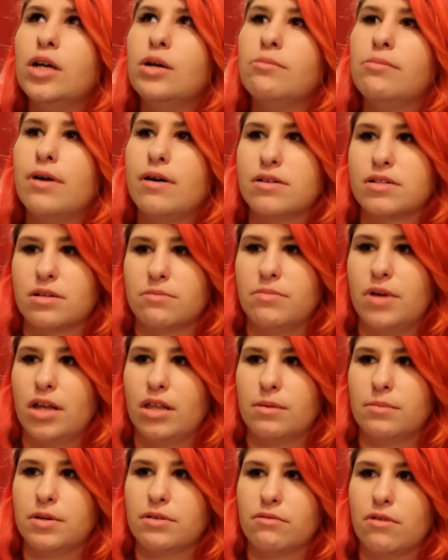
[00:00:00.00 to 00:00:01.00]
poster
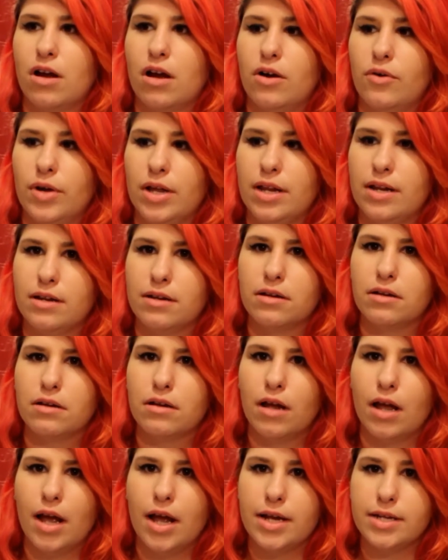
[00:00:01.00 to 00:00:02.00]
Marilyn Monroe and
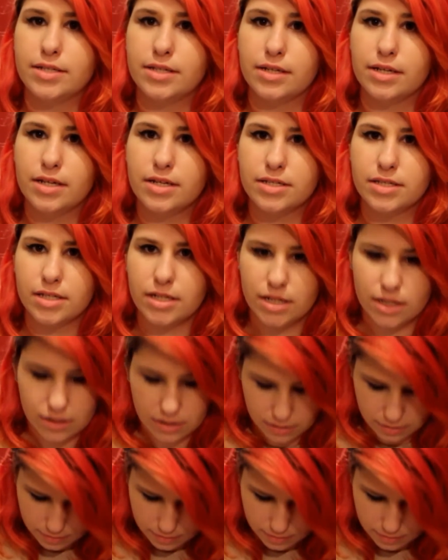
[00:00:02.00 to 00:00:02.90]
ACDC.